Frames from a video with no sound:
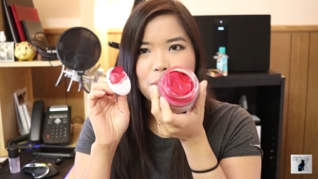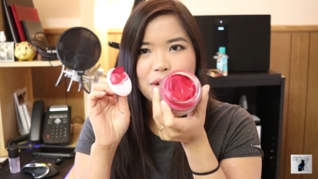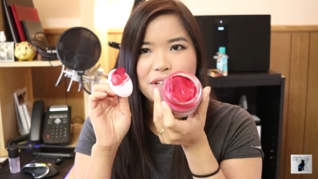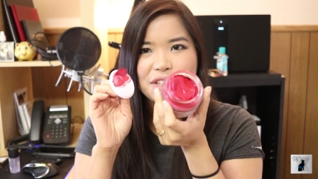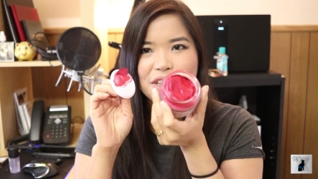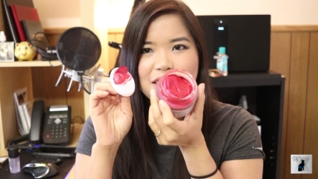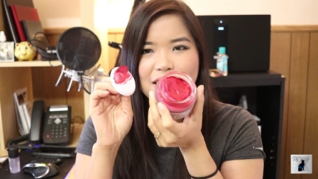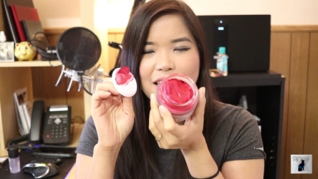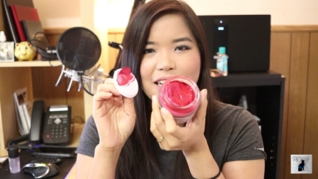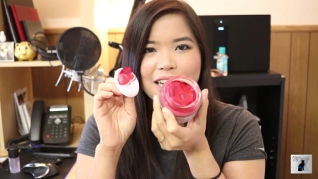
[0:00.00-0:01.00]
what it looks
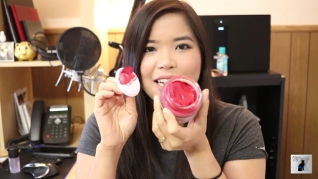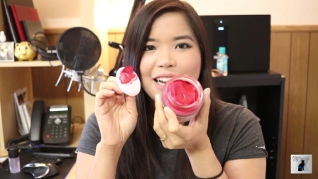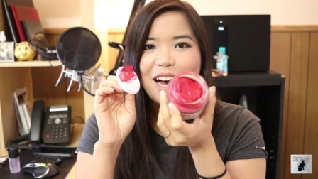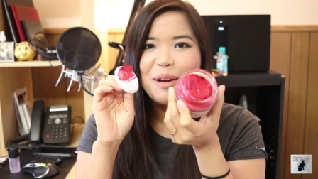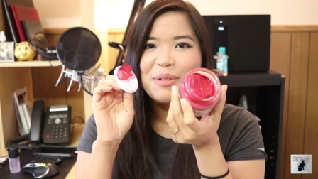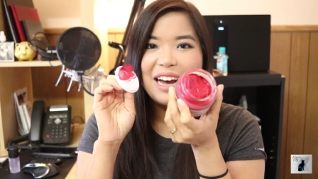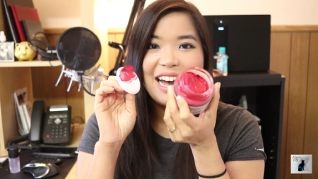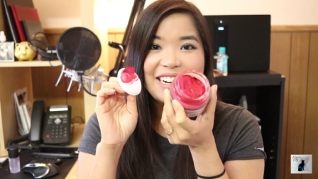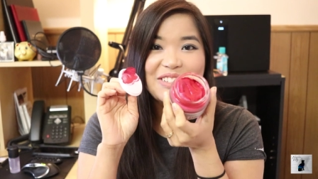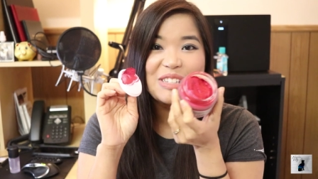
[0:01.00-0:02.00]
like. I'm
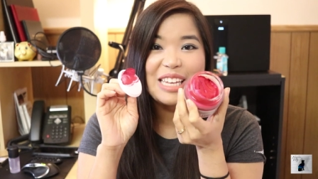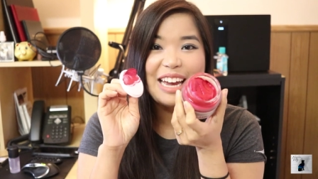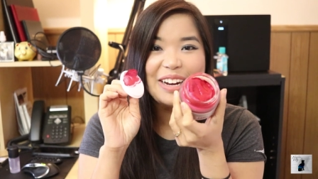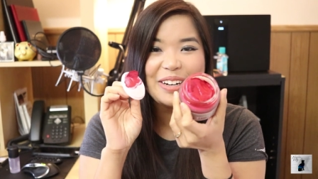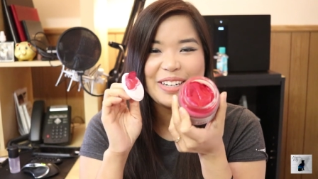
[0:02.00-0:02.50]
kind of scared.